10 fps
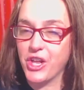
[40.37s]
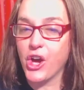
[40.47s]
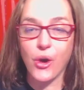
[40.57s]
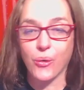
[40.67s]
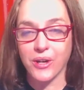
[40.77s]

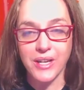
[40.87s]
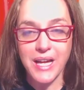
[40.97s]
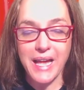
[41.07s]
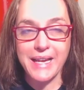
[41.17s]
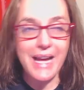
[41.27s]
No,
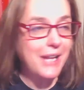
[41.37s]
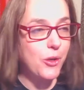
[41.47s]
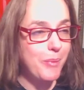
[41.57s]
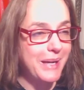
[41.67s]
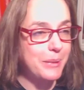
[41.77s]
I ain't got
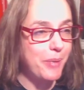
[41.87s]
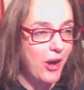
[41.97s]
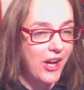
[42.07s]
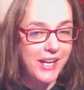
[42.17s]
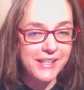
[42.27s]
no makeup
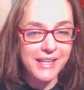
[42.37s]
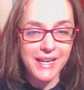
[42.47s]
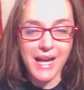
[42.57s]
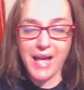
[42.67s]
on.